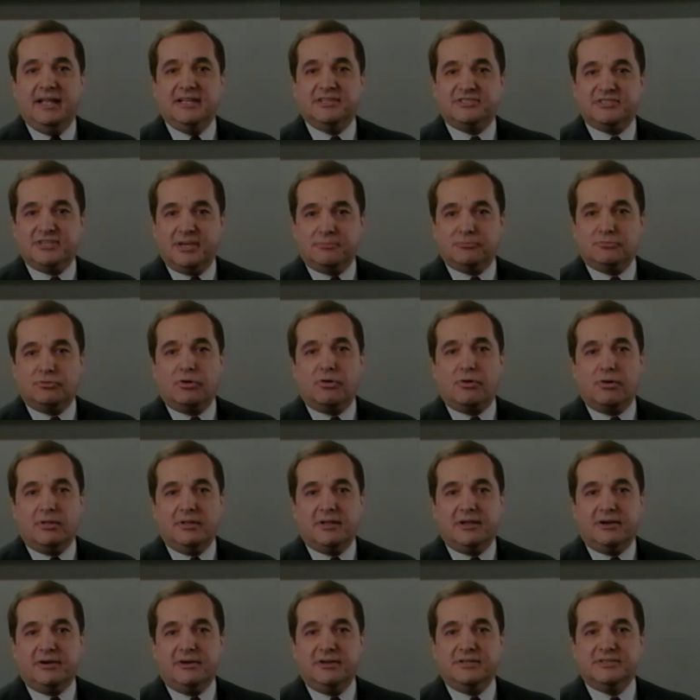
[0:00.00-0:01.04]
In some
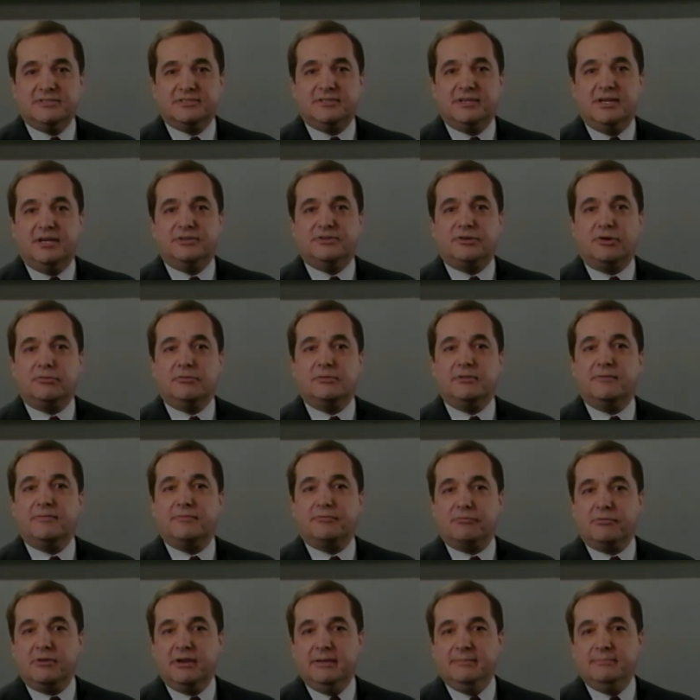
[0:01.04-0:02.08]
rural areas, a total
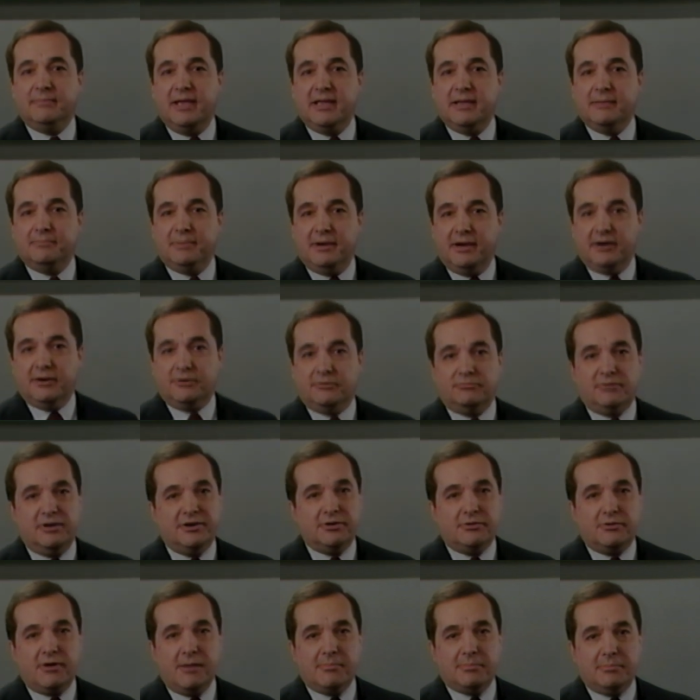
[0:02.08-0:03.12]
of 3 may impair
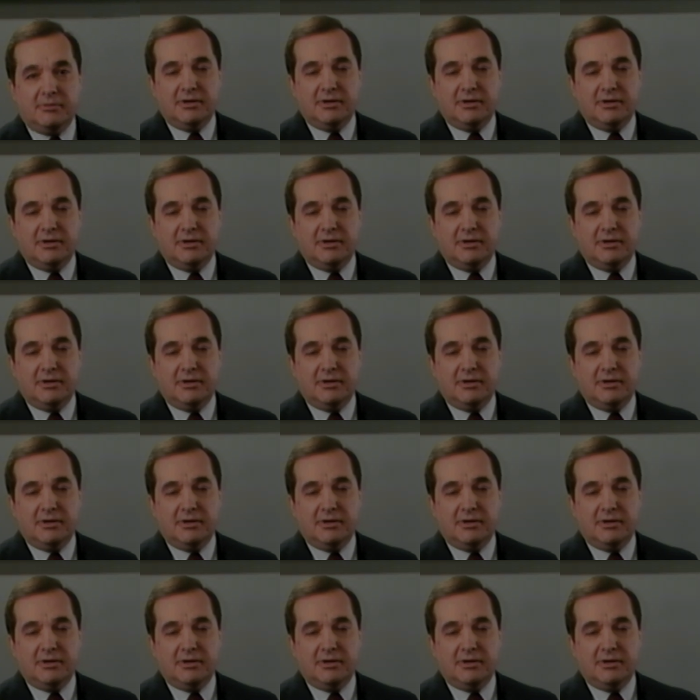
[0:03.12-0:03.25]
ringer